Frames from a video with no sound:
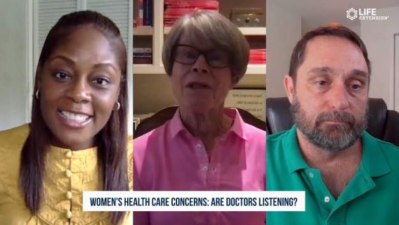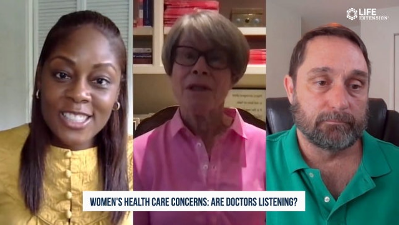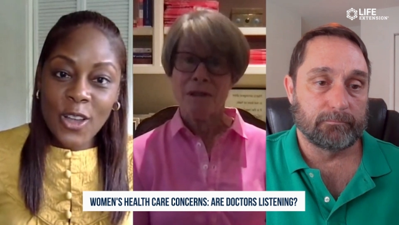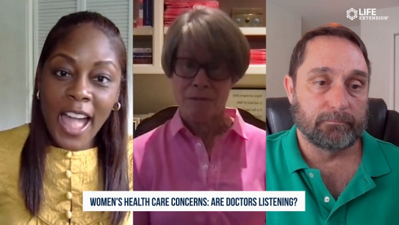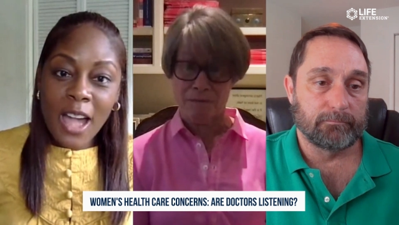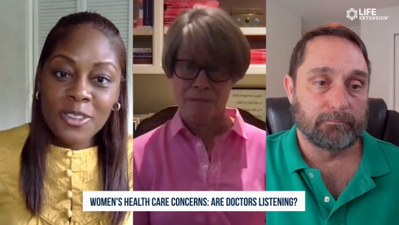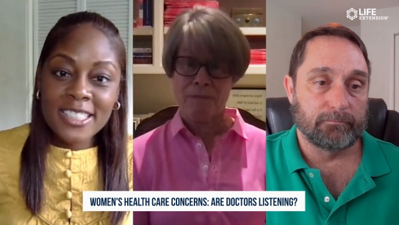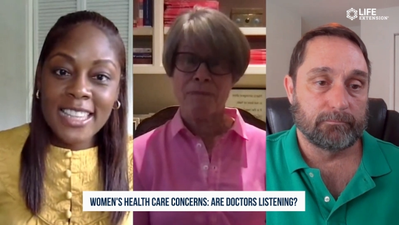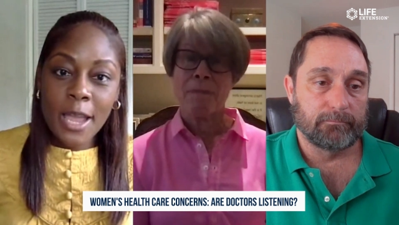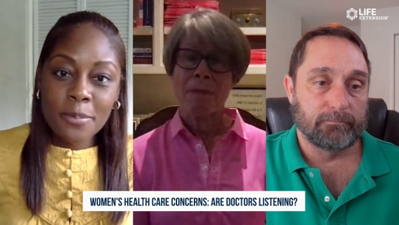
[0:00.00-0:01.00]
Speaker 1: so how was
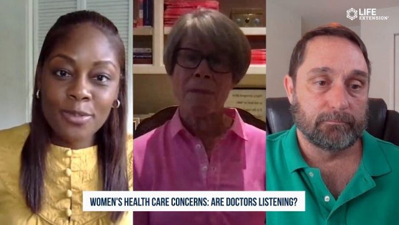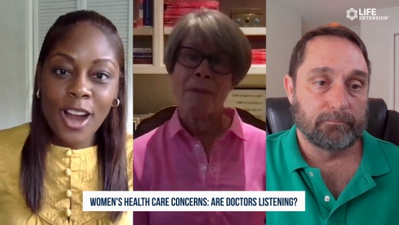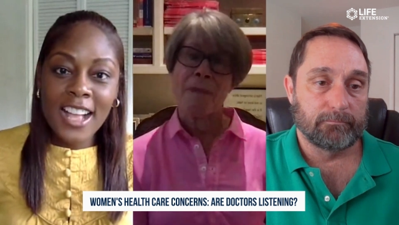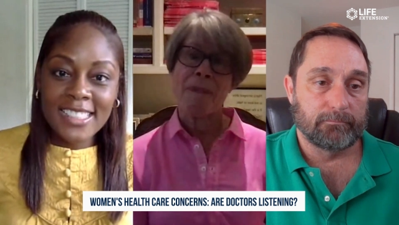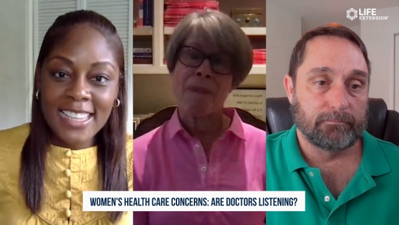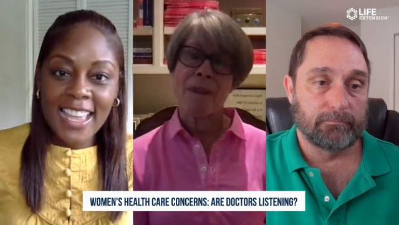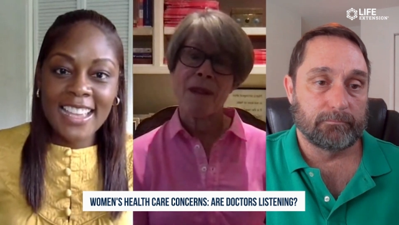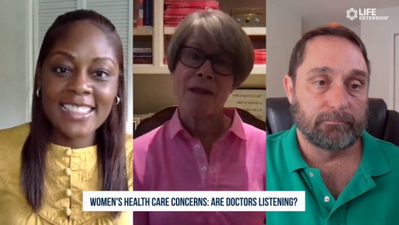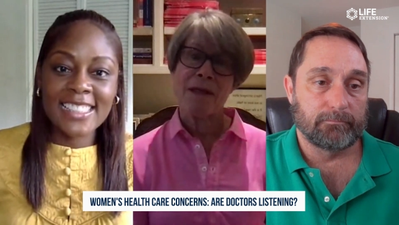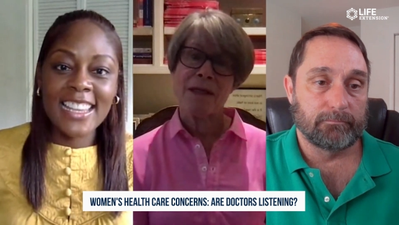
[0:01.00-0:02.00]
that
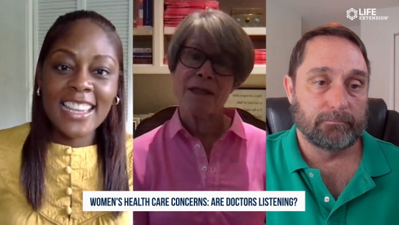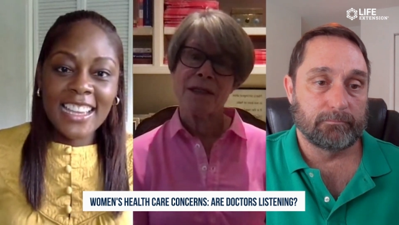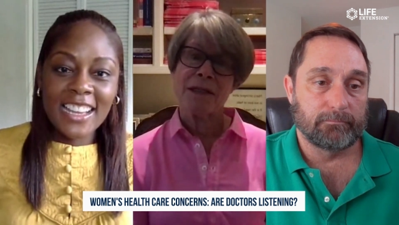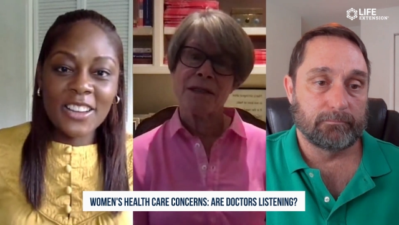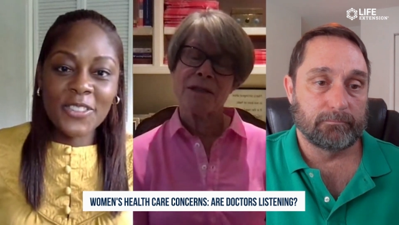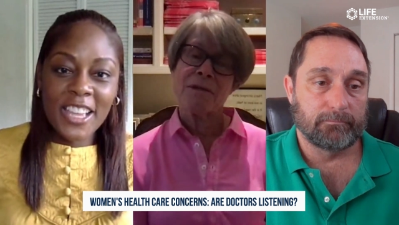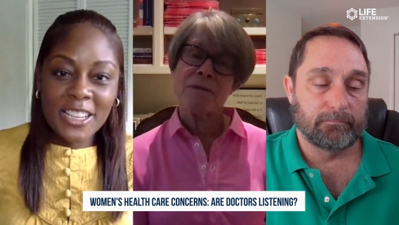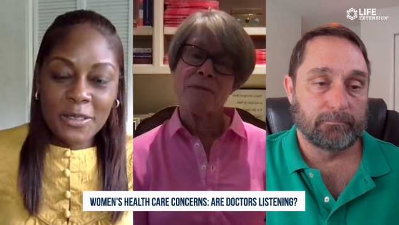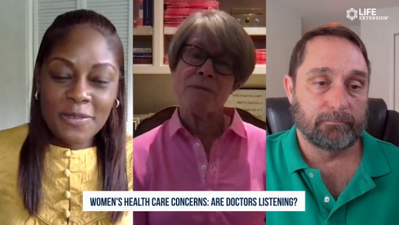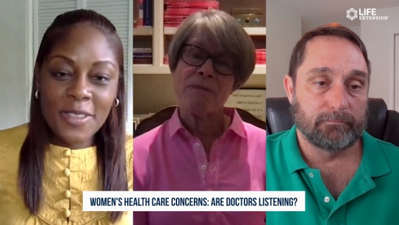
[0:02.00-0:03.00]
process of kind of